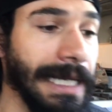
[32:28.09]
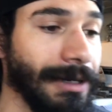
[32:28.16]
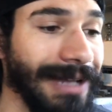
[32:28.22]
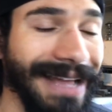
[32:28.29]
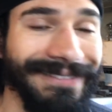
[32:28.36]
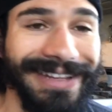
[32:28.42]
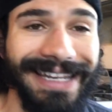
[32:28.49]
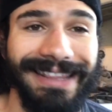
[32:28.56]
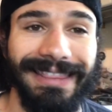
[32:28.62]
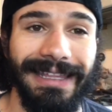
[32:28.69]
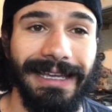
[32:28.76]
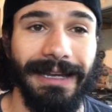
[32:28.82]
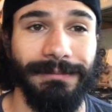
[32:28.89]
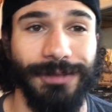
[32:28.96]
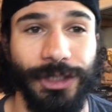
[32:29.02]
I don't have
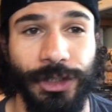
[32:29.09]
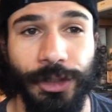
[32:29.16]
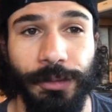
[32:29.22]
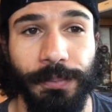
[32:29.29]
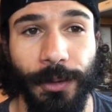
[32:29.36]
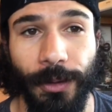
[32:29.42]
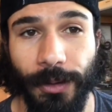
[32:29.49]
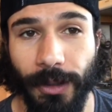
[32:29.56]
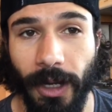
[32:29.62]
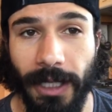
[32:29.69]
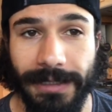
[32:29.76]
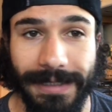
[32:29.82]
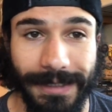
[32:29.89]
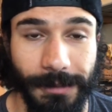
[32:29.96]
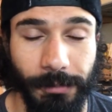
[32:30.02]
anything I'm super
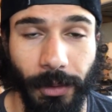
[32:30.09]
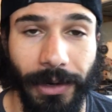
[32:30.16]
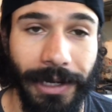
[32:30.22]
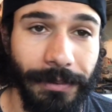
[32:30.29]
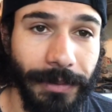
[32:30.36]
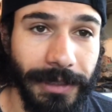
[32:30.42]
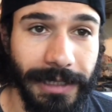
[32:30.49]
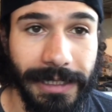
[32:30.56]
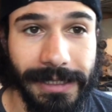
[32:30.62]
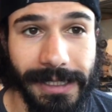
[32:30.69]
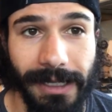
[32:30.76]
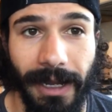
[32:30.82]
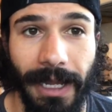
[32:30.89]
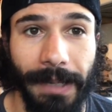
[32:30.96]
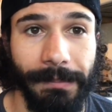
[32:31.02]
uh, disappointed with this
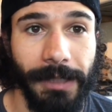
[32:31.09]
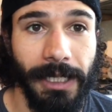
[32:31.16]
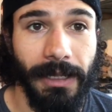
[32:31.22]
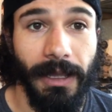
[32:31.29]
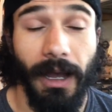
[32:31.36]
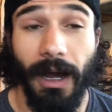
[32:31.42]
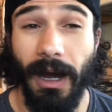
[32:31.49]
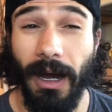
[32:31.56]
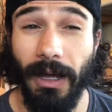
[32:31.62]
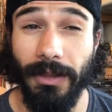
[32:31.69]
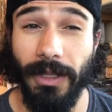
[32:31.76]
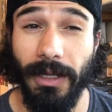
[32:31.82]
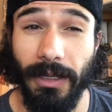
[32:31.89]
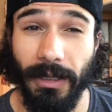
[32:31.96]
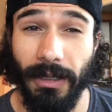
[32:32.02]
time. Uh,
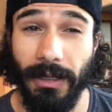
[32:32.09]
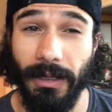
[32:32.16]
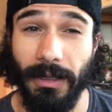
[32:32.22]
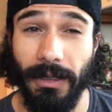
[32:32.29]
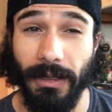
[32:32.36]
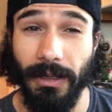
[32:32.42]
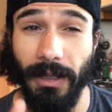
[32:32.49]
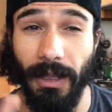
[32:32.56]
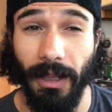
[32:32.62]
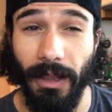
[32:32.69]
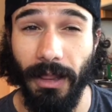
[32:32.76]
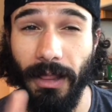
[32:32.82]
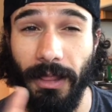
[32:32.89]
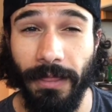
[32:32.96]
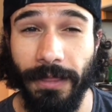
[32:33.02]
the
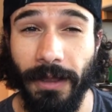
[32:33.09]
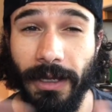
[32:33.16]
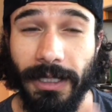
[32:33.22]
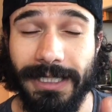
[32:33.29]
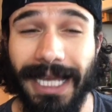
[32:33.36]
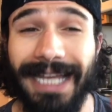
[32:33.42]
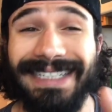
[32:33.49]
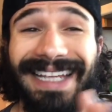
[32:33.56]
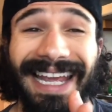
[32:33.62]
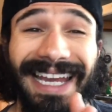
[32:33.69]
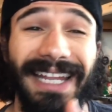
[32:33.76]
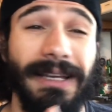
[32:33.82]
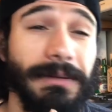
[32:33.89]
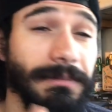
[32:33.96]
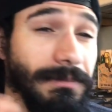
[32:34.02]
the
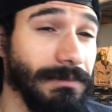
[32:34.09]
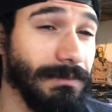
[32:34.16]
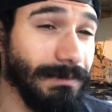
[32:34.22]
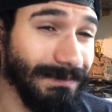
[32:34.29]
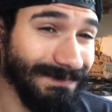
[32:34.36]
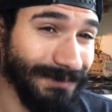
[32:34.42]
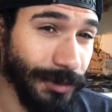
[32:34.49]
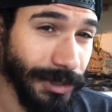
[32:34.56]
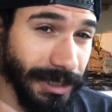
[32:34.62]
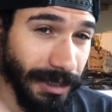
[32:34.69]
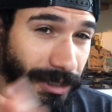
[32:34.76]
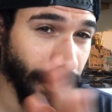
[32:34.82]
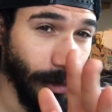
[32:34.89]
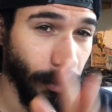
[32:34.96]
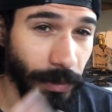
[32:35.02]
titanium was a
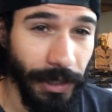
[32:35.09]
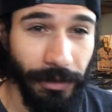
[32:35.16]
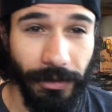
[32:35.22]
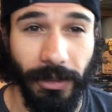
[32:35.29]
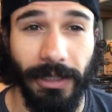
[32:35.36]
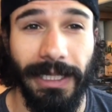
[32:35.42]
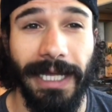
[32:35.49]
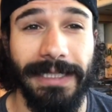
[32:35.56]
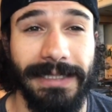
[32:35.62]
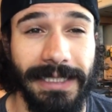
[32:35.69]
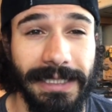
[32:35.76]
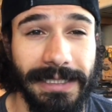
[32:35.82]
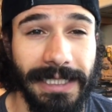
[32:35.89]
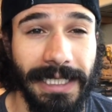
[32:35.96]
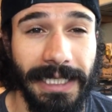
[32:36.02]
little weird on that
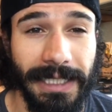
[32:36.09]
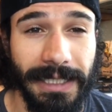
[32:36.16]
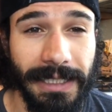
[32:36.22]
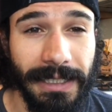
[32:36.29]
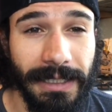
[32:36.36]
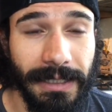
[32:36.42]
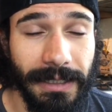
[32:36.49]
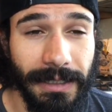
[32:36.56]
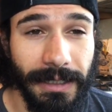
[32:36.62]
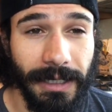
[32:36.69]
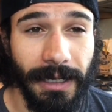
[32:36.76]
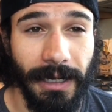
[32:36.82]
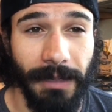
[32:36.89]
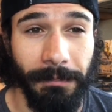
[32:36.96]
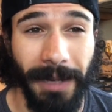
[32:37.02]
ZT.
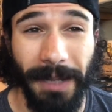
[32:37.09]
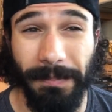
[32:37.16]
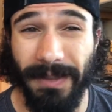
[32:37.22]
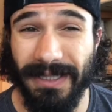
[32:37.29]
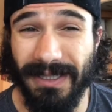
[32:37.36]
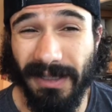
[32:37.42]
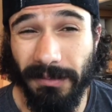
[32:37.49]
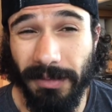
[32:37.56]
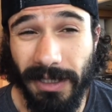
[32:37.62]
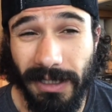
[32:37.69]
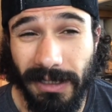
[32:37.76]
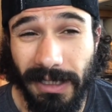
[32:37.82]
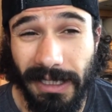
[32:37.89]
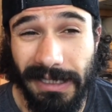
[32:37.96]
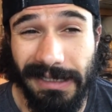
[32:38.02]
Uh, might be
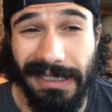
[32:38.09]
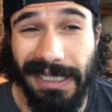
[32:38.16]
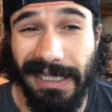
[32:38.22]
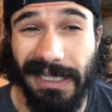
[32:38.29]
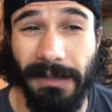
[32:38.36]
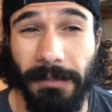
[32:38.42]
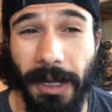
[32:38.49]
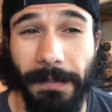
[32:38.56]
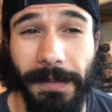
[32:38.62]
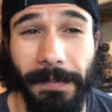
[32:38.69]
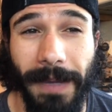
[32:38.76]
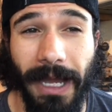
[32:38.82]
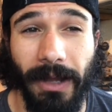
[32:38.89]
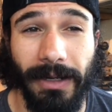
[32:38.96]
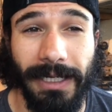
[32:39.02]
something I hit them up
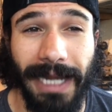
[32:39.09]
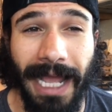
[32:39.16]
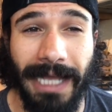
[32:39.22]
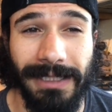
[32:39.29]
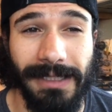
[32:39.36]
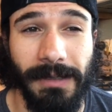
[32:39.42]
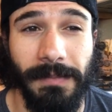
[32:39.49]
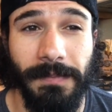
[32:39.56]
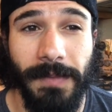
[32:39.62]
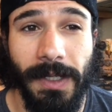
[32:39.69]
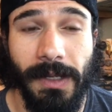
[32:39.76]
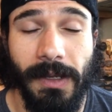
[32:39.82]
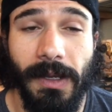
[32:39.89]
about and ask them.